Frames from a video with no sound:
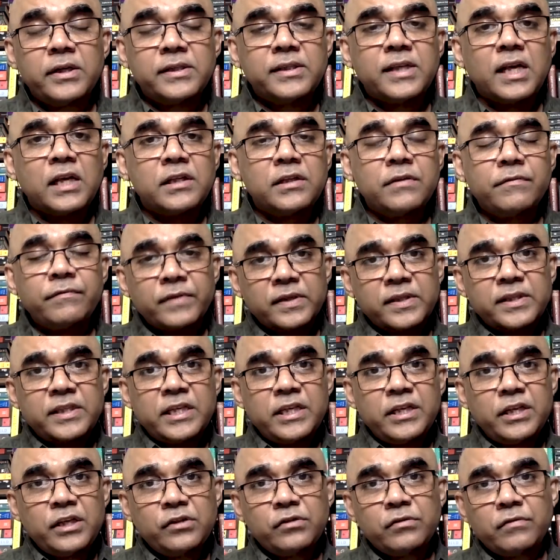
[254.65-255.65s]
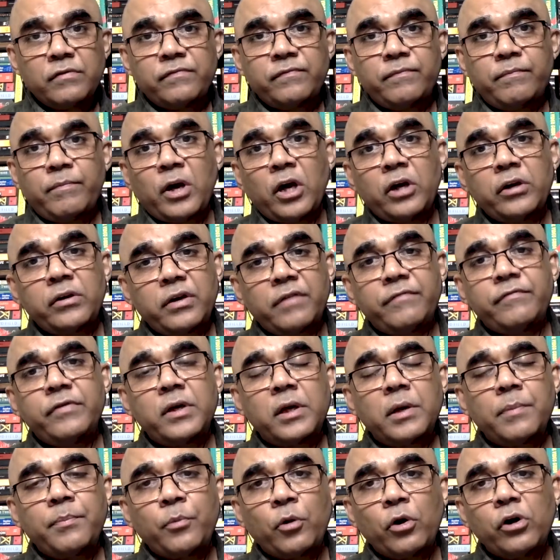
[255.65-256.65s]
It's as if a series of
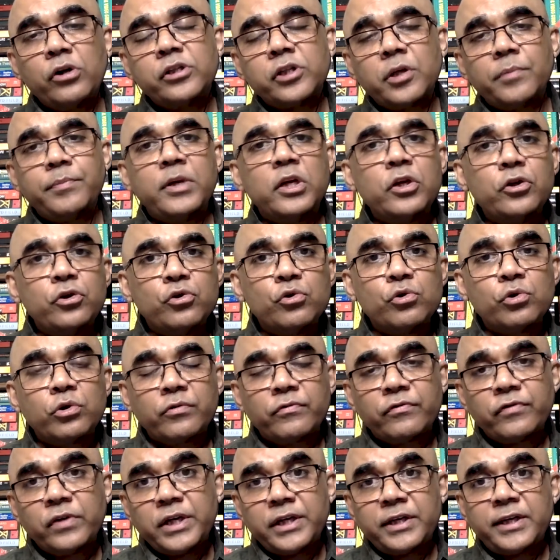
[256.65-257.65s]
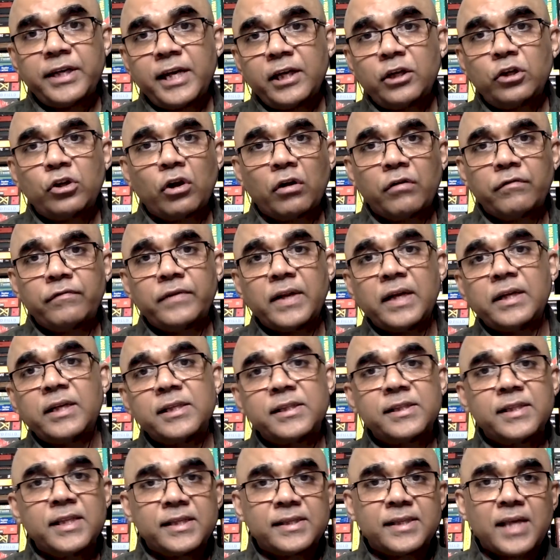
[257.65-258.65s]
biographical points are being dutifully ticked off. That
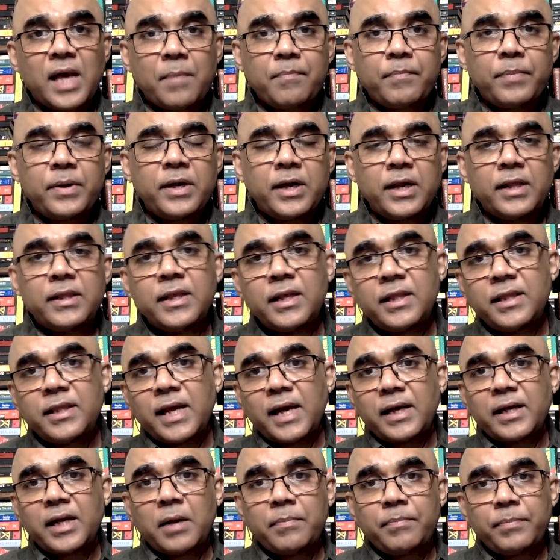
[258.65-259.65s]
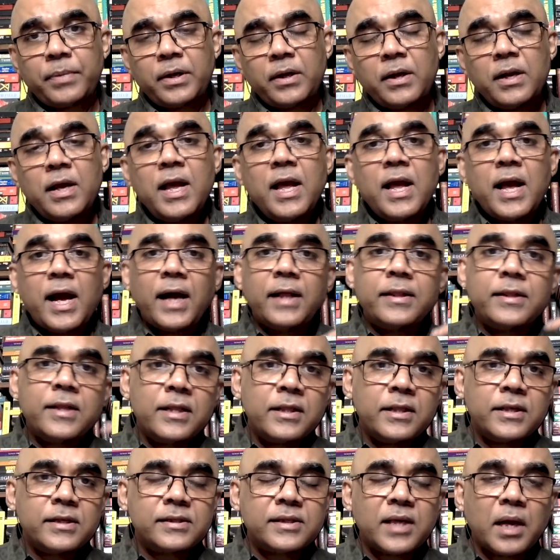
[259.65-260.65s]
is, this happened, and then that happened, and
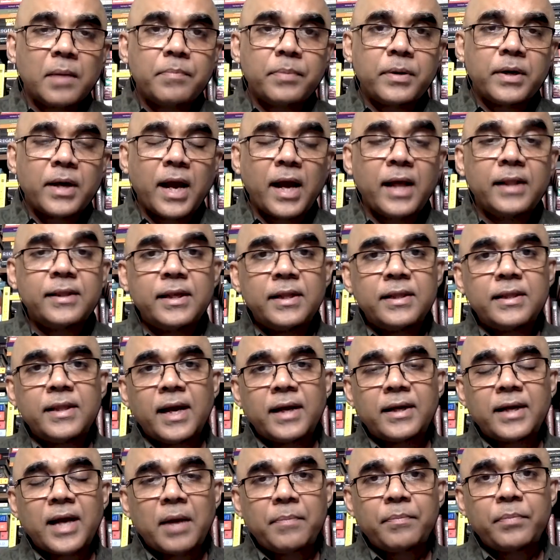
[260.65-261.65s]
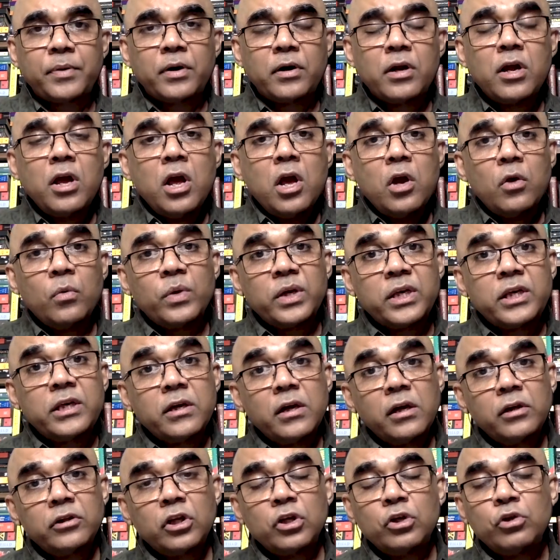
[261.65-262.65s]
then this happened, and then that happened. We
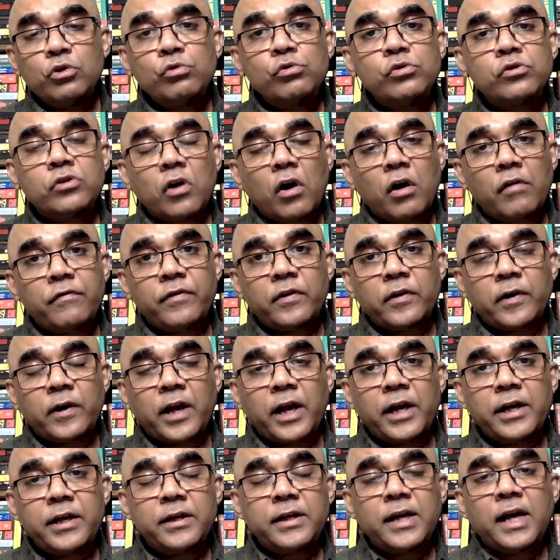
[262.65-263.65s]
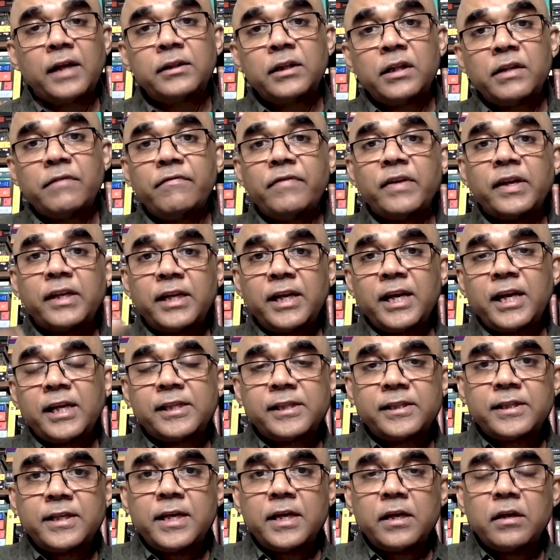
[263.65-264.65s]
hear the news of a riot, and then the very next
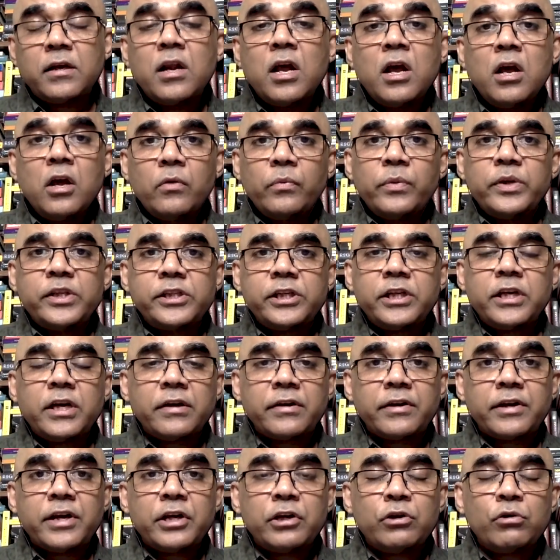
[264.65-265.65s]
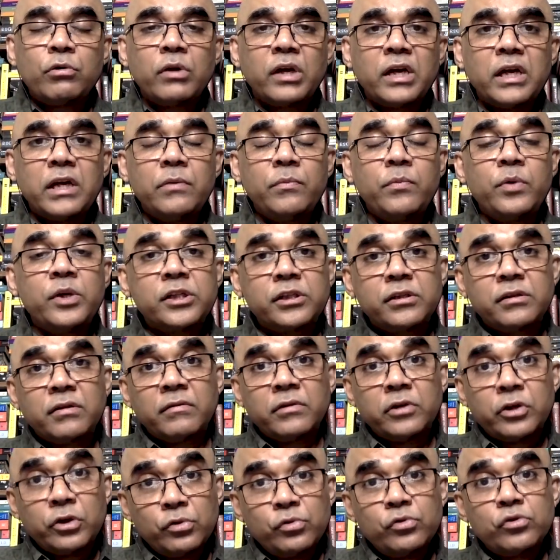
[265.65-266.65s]
scene, we see a radio in which
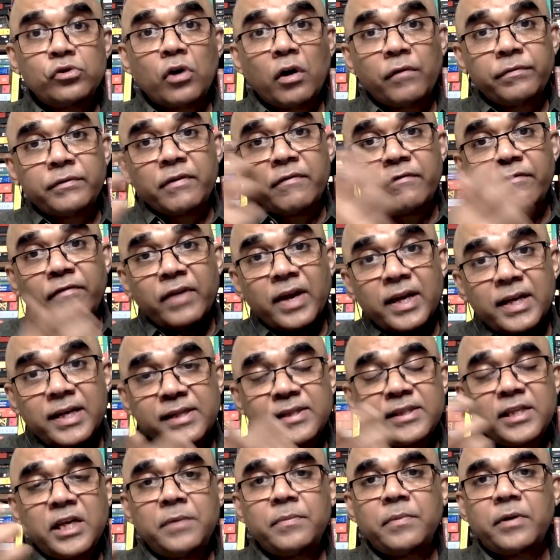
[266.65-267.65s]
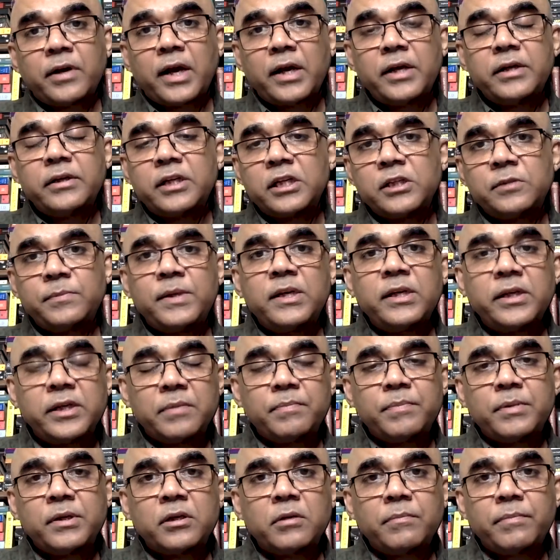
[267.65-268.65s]
the news of the very same riot is being
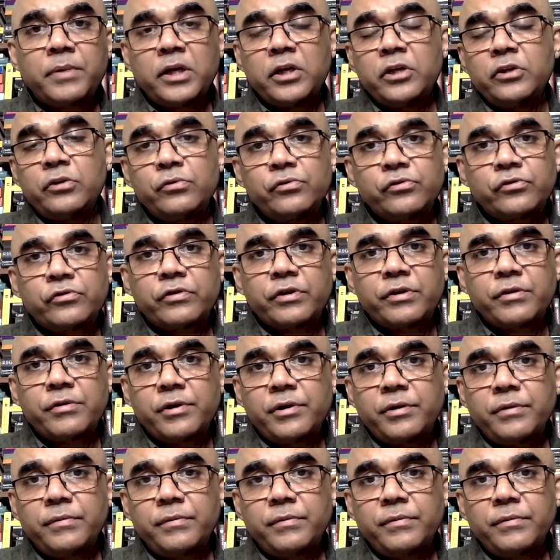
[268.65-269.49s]
repeated by a newsreader.